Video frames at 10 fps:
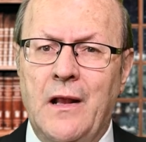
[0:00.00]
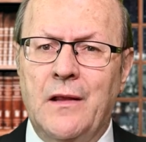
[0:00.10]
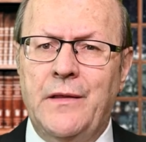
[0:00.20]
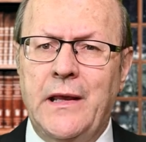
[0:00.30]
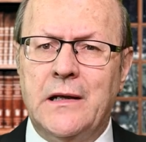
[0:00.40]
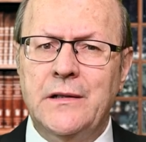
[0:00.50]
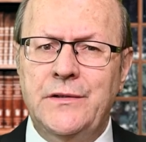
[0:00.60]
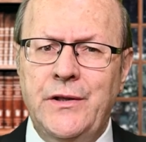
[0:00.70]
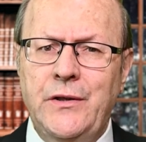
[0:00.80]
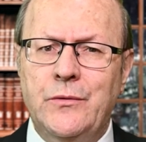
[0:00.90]
They
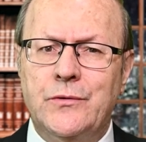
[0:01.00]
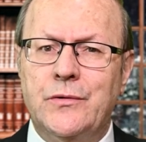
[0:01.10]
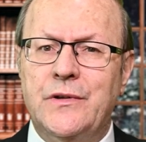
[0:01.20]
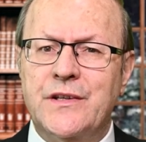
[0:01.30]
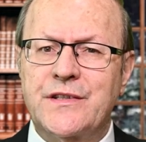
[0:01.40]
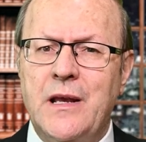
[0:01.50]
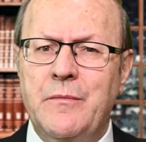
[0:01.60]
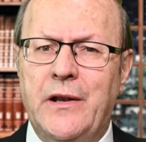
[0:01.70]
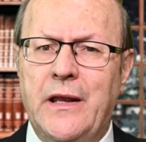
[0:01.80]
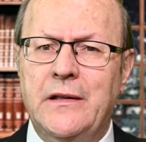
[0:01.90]
continued to
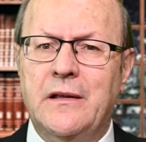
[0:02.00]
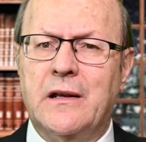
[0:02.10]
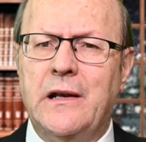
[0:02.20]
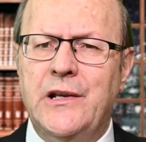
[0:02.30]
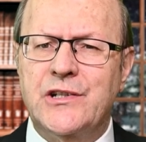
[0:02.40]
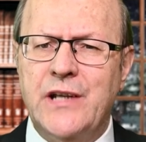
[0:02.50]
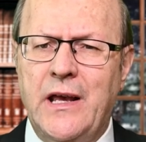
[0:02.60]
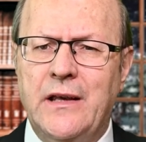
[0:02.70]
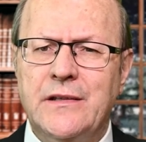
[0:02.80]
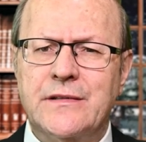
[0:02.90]
disseminate the
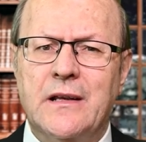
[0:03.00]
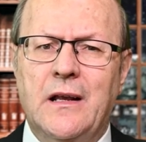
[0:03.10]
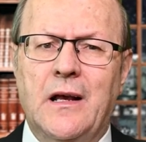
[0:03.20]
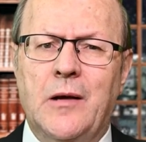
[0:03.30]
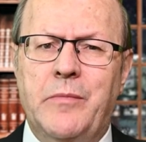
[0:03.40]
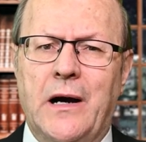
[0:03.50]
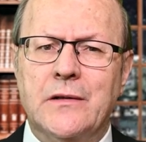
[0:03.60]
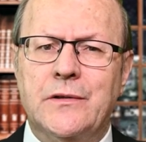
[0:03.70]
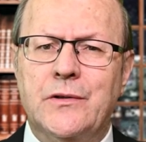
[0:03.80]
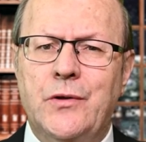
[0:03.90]
cliches
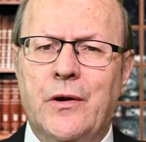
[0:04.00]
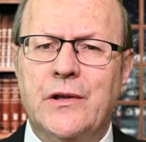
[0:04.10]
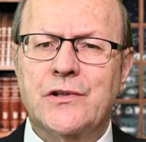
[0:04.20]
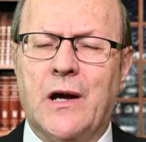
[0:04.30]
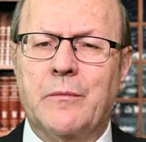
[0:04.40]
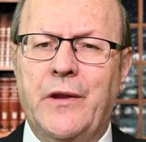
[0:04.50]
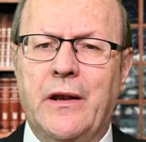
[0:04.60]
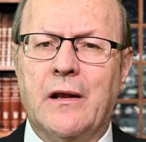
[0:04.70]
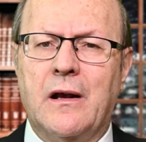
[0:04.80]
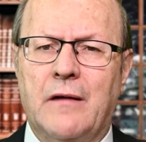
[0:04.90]
about
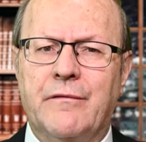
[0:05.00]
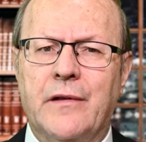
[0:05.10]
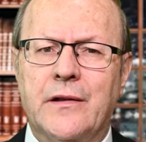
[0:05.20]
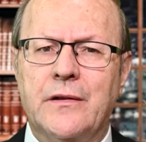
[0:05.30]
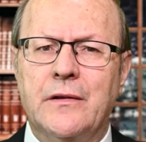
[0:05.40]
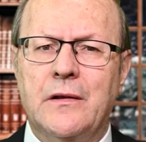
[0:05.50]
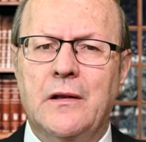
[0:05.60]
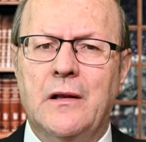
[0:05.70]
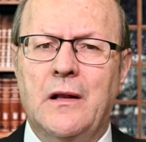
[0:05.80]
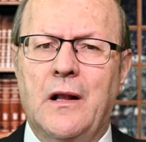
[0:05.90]
Turkish-Armenian conflict.
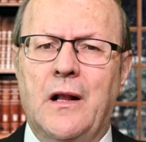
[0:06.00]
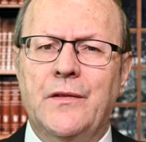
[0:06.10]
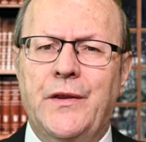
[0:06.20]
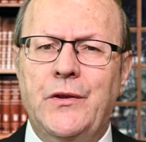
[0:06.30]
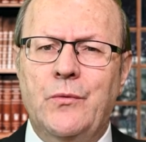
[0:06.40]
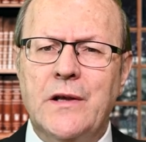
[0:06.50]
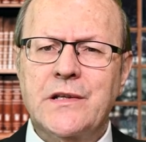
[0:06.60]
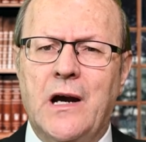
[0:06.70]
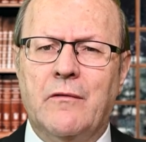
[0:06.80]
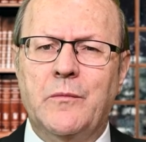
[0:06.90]
The U.S.
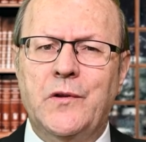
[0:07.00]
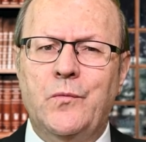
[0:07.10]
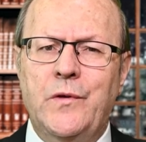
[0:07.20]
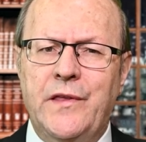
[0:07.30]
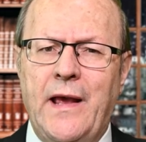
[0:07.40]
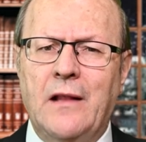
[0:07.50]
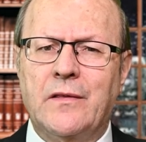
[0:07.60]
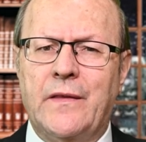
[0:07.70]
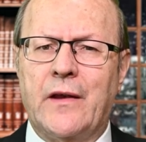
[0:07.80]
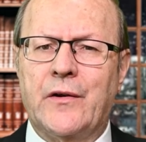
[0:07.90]
government
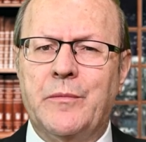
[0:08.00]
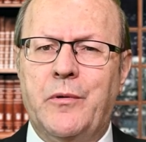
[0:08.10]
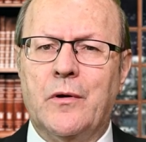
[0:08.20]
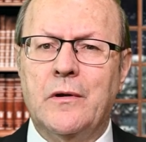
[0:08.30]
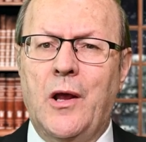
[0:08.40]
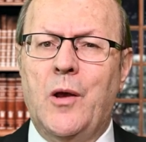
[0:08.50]
withheld their report,